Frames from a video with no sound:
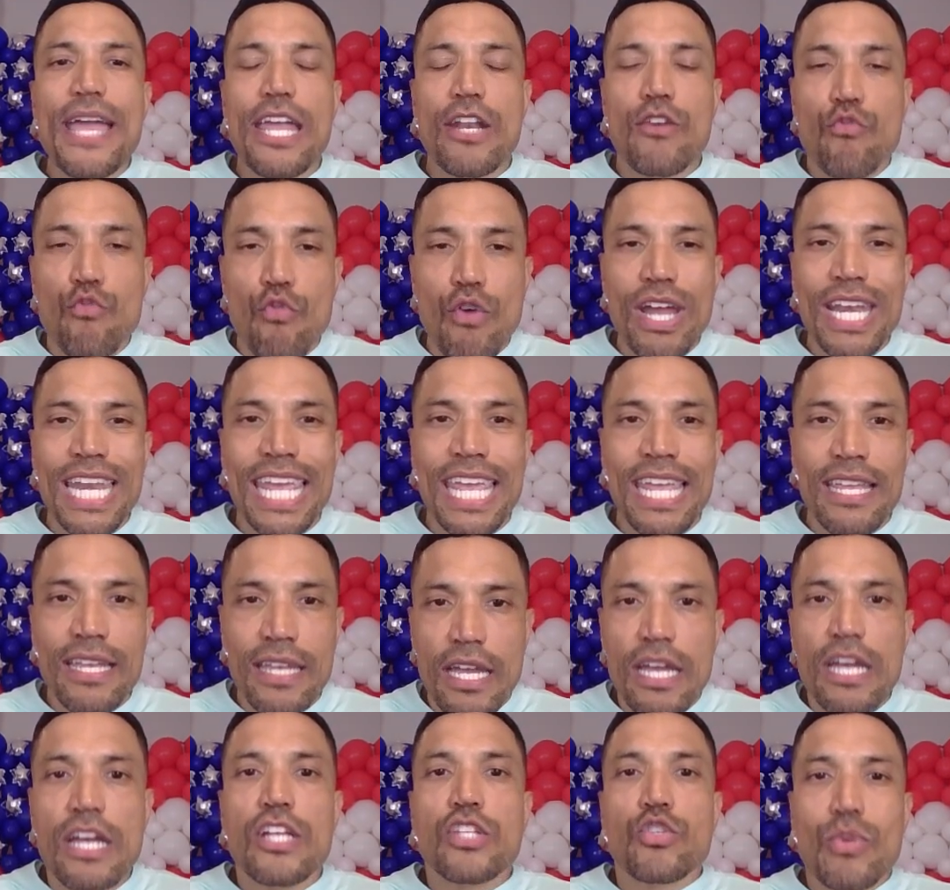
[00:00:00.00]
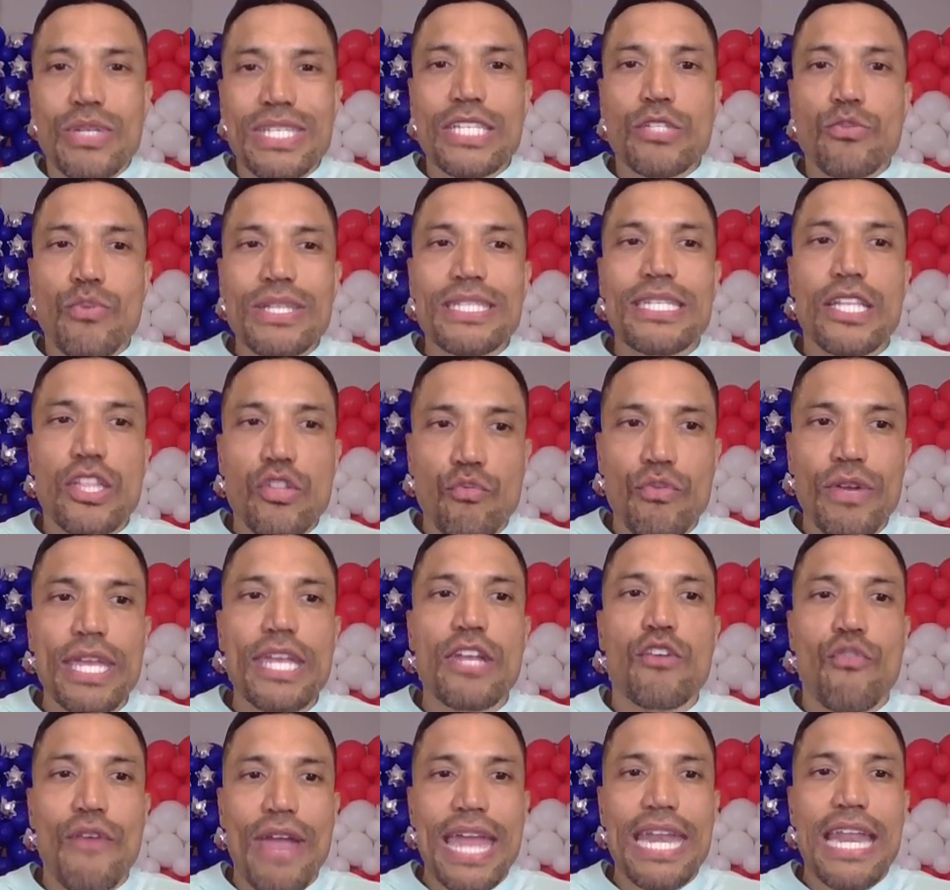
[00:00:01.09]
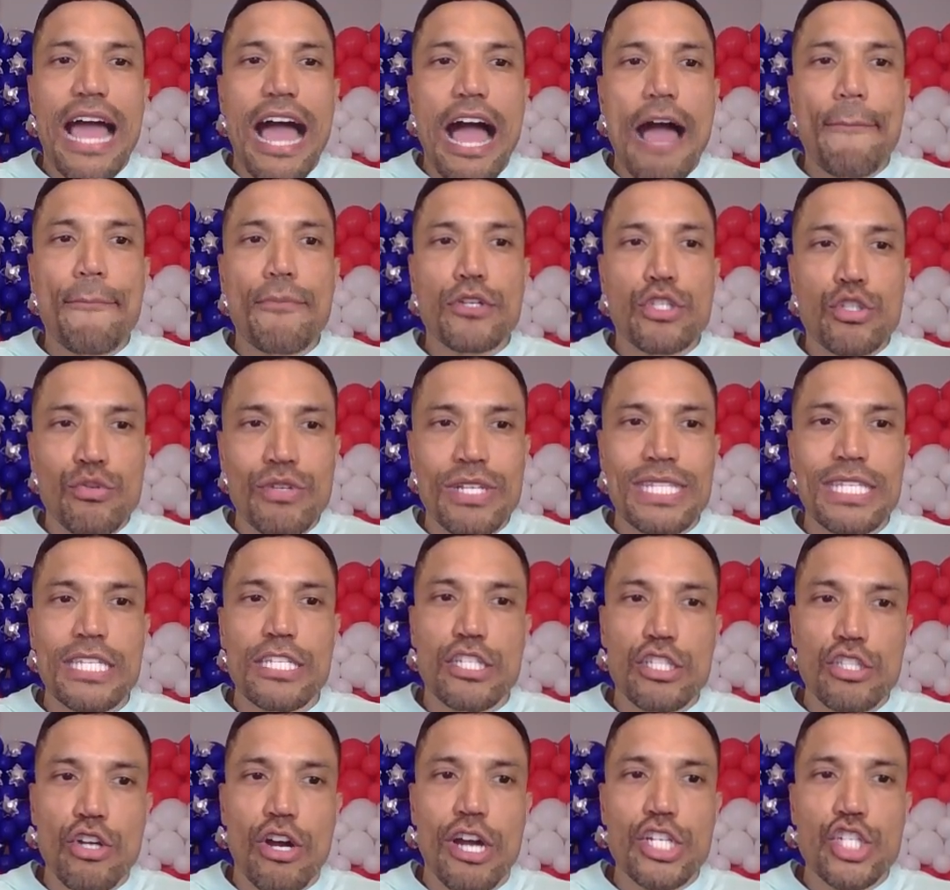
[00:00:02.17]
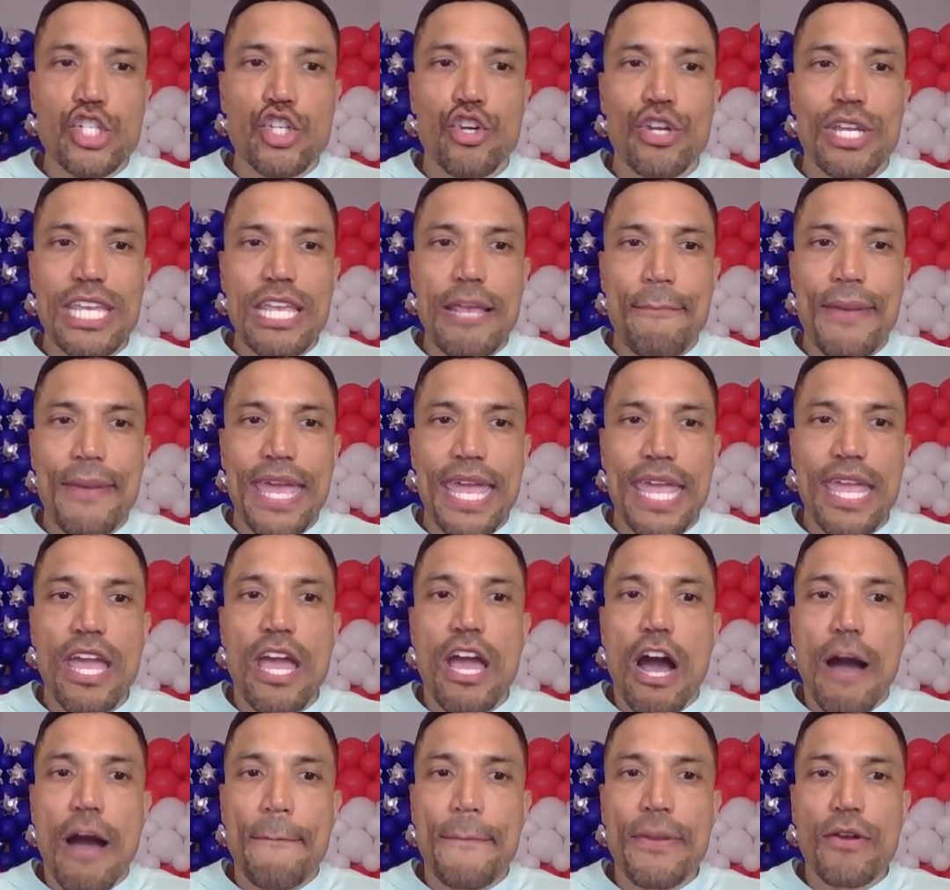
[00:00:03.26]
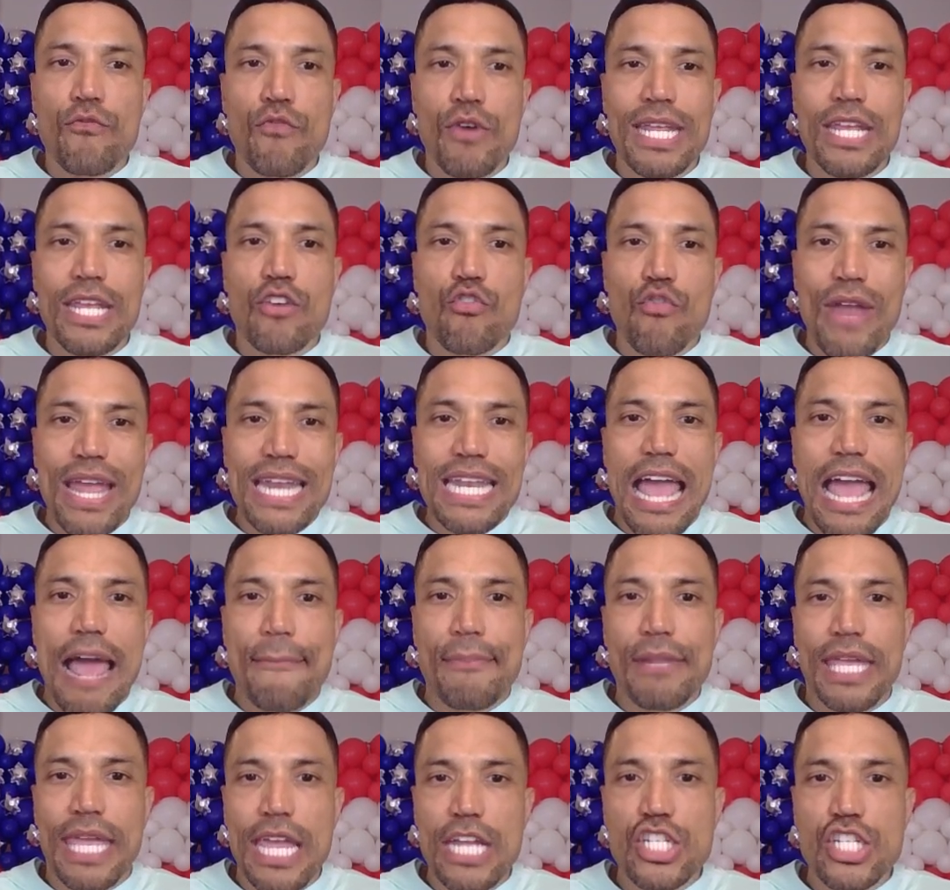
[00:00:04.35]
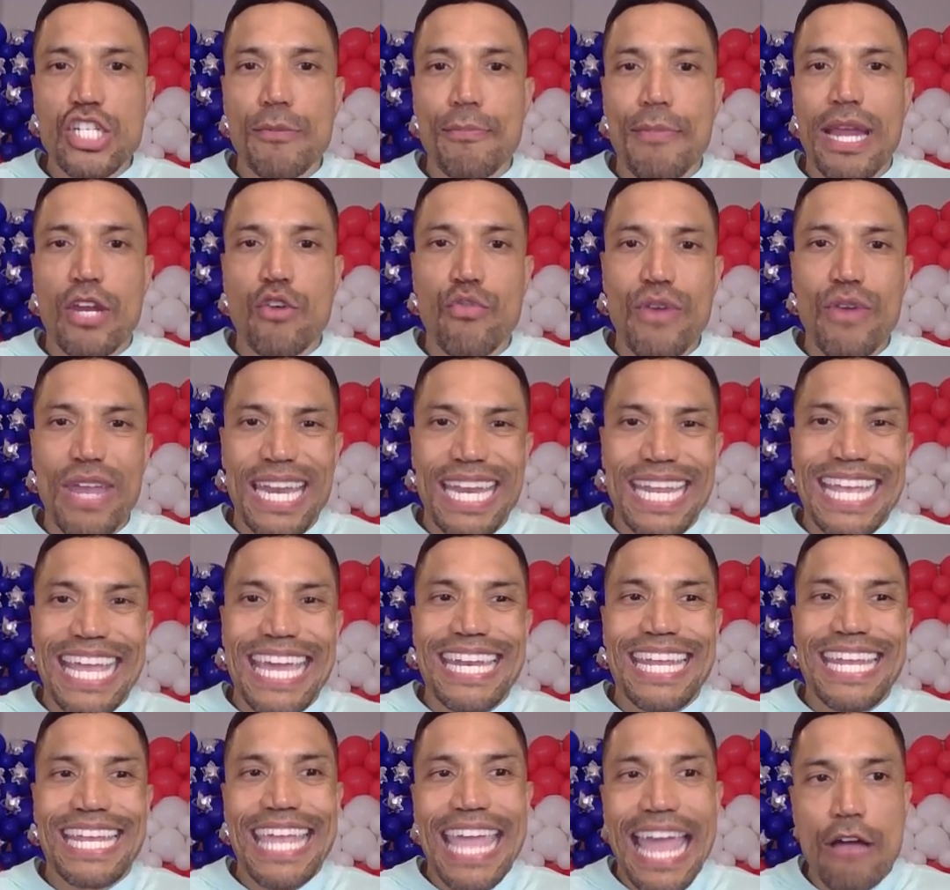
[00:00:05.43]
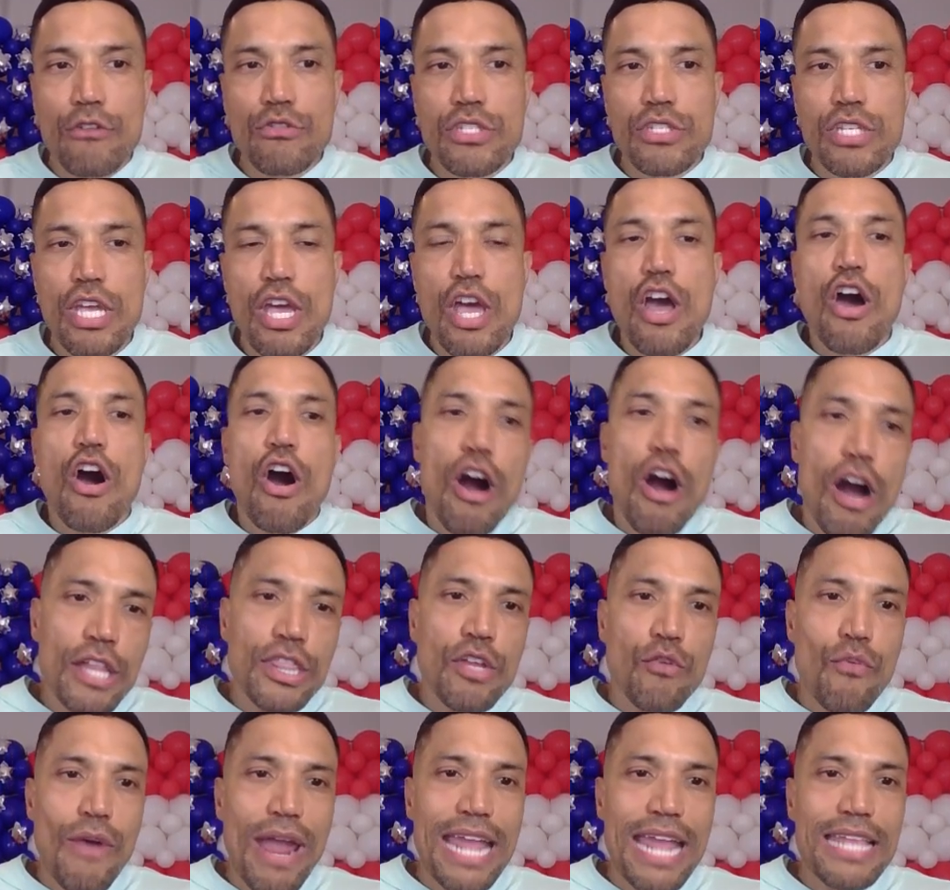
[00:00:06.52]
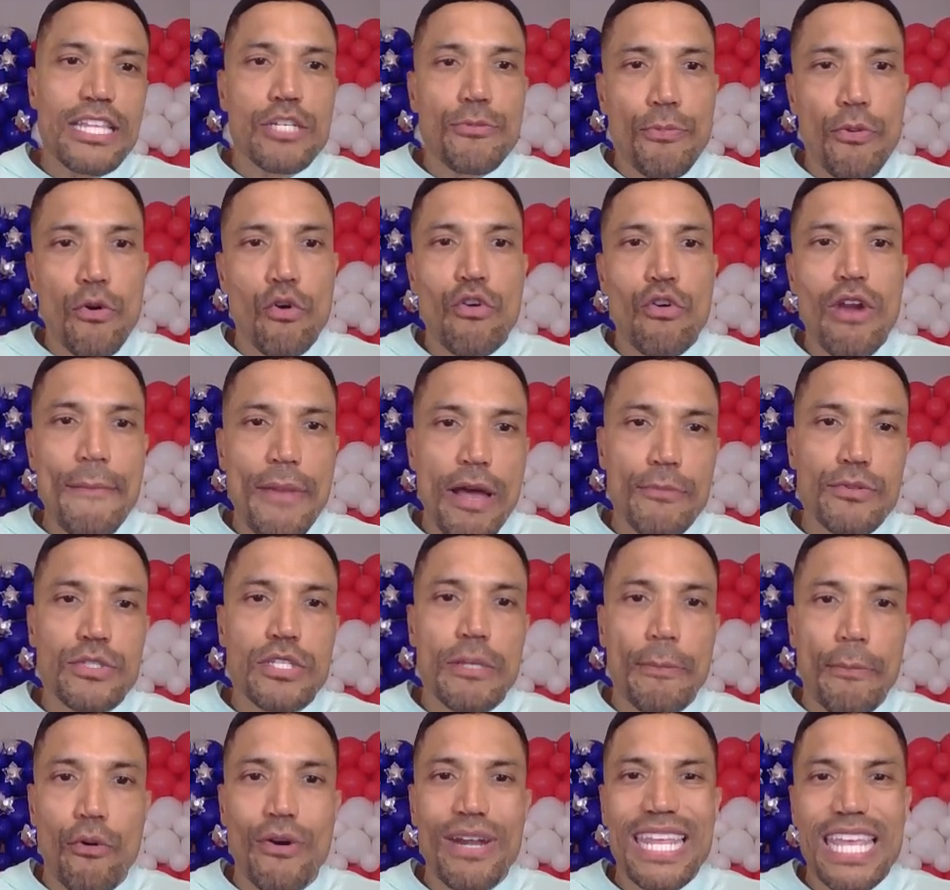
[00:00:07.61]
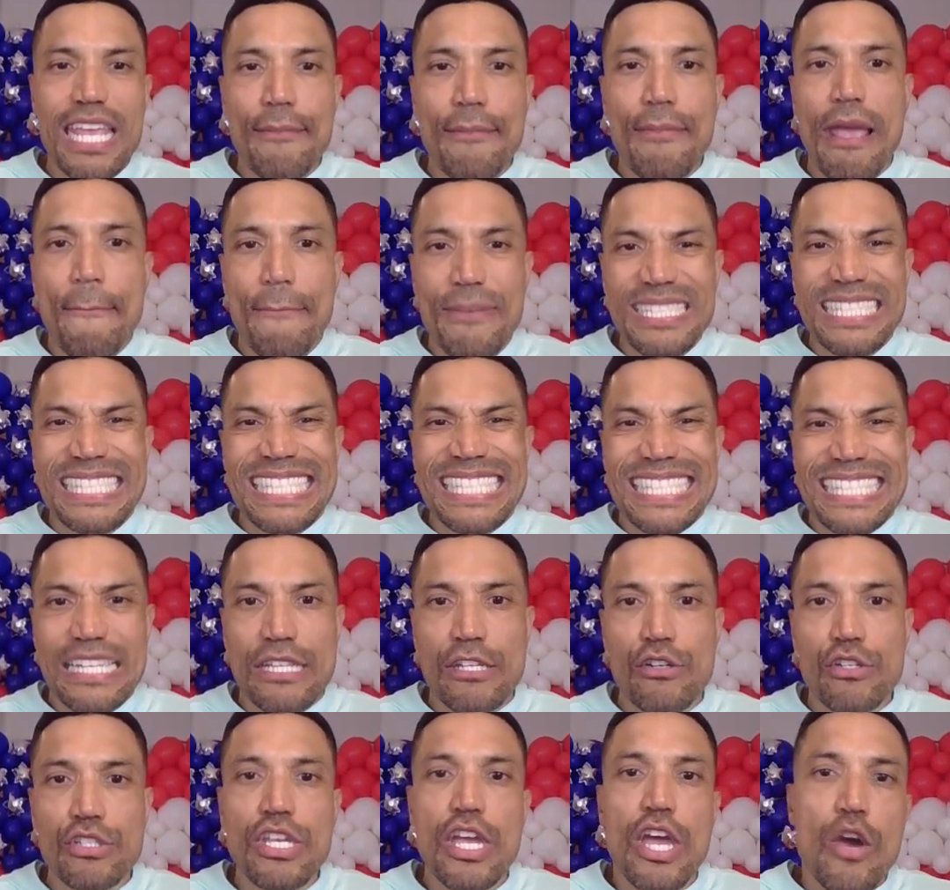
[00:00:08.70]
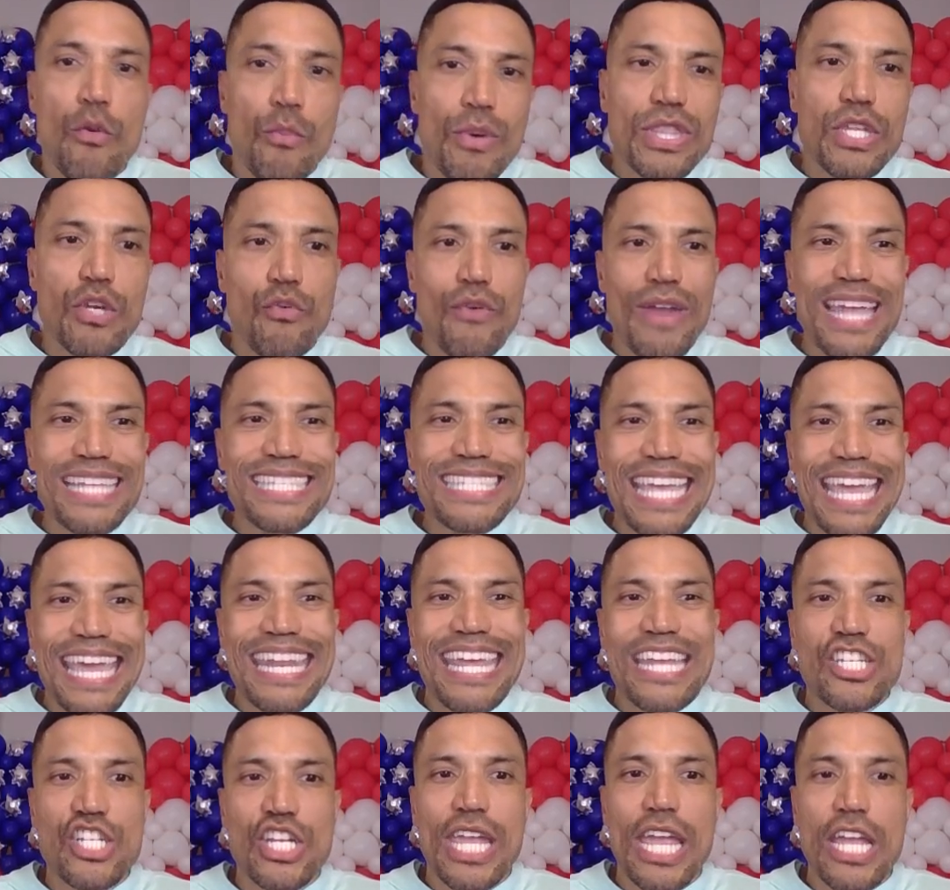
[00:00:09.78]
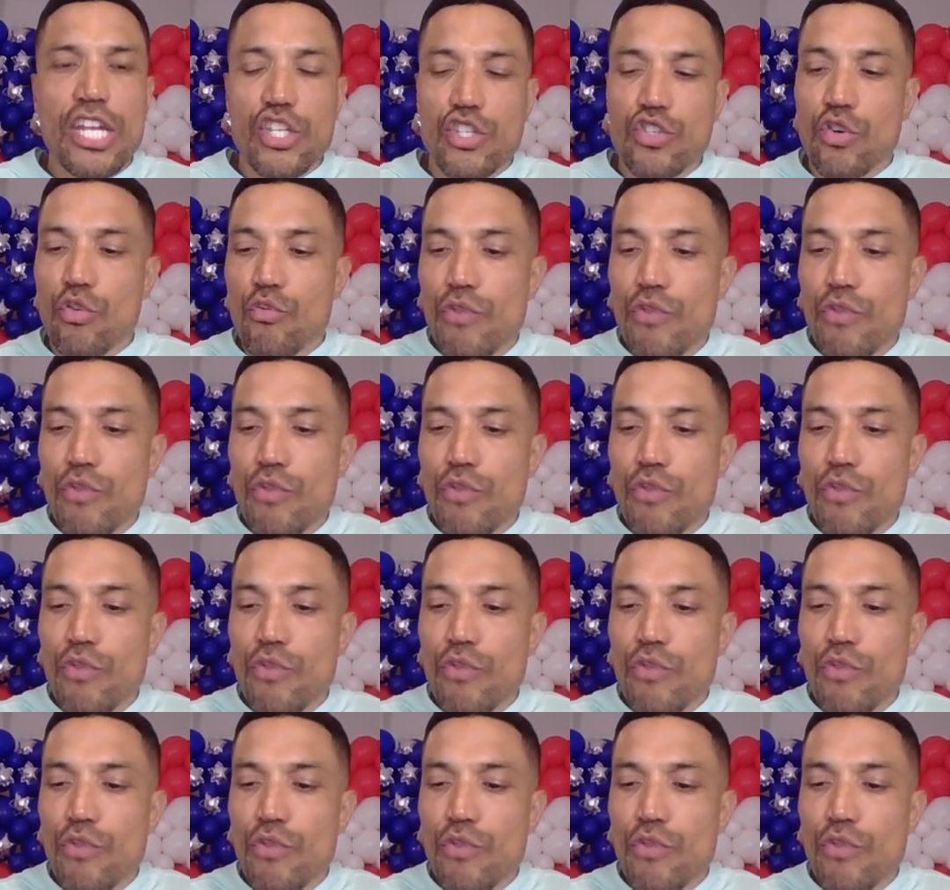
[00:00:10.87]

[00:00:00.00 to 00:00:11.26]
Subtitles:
and running 2023 grant opportunity. Start your eBay up and running grant application by creating an account. On the right, this program helps support eBay business sellers with grants and educational